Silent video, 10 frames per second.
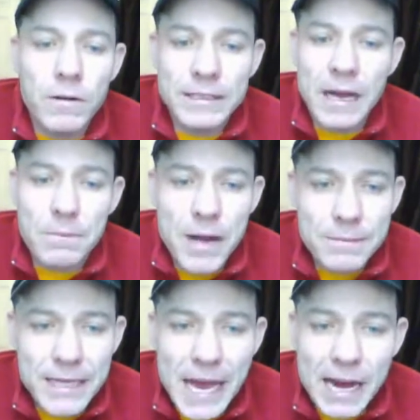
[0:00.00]
for the
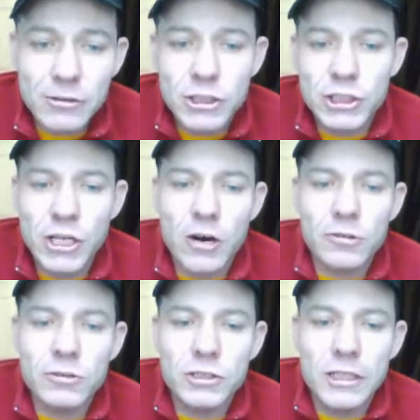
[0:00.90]
upcoming house
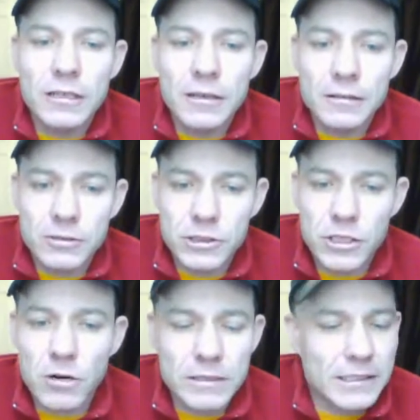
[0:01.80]
shows
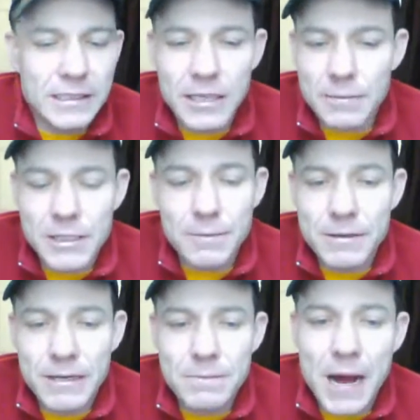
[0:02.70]
shown in the
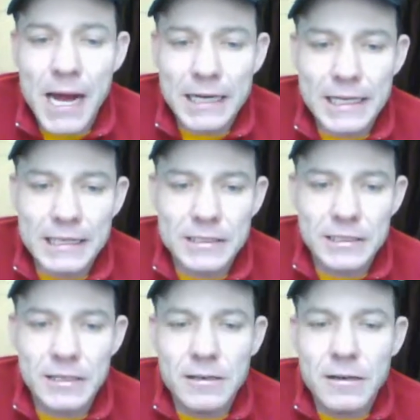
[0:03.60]
WWE
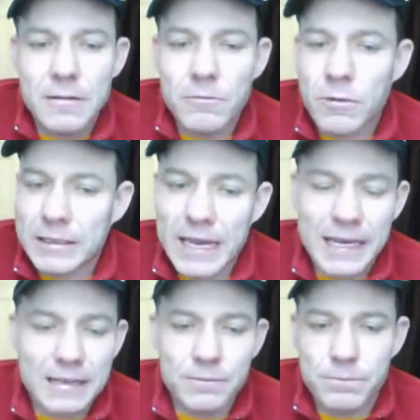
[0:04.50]
markets, where
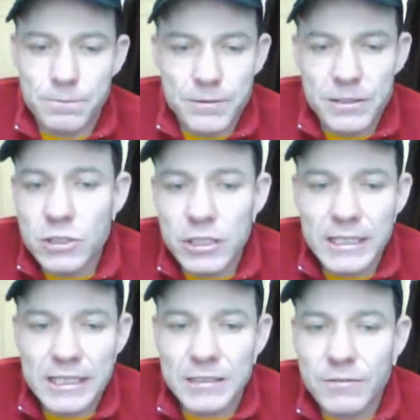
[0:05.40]
they
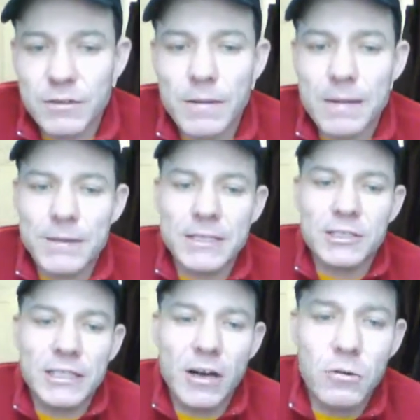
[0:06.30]
usually interviewed by Mean
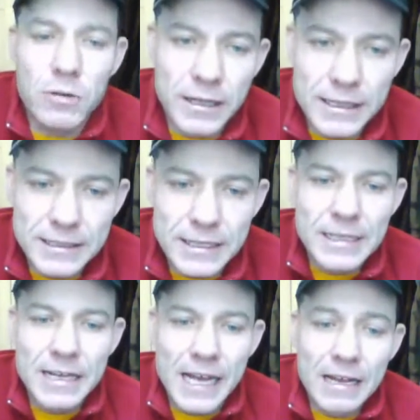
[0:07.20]
Gene Okerlund.
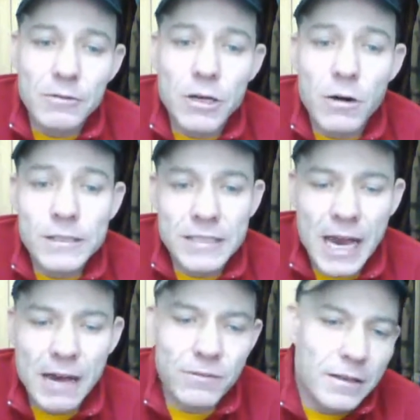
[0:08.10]
And they would always
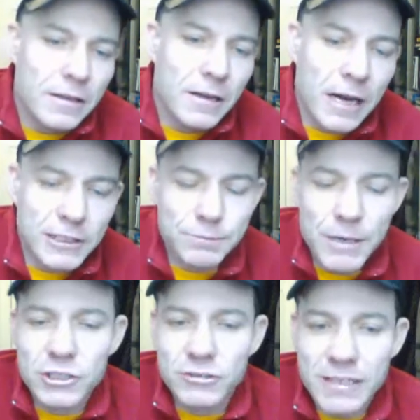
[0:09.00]
have a
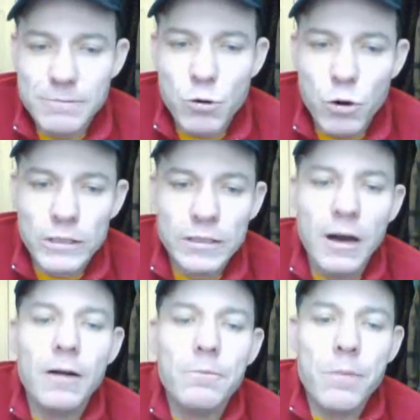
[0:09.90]
special report
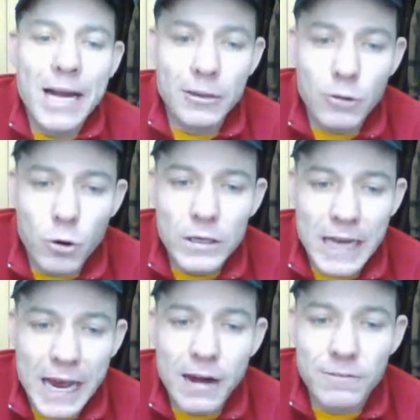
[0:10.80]
by
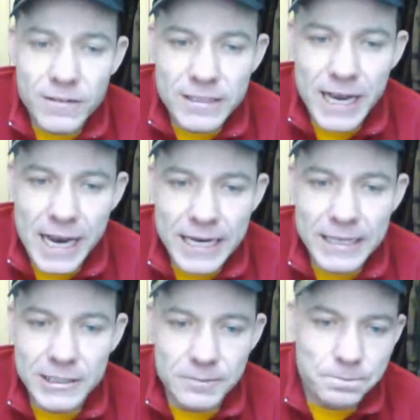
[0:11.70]
Lord Alfred
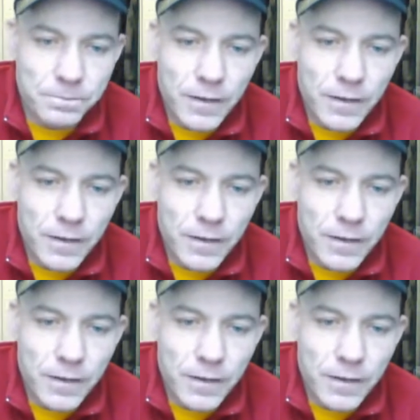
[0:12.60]
Hayes.